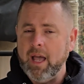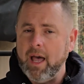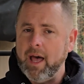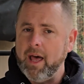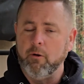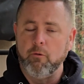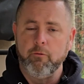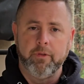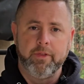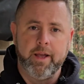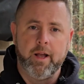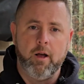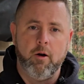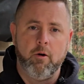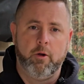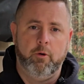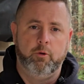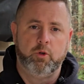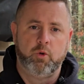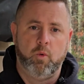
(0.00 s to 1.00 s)
I don't think I'll
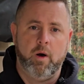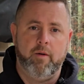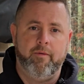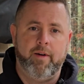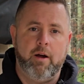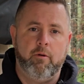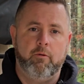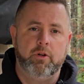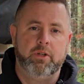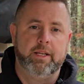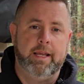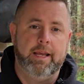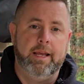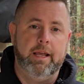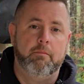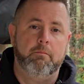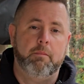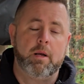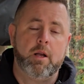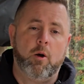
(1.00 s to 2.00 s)
go 12 hours
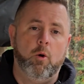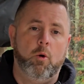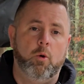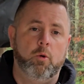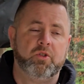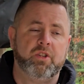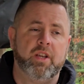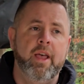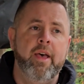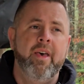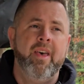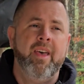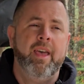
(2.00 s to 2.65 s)
again because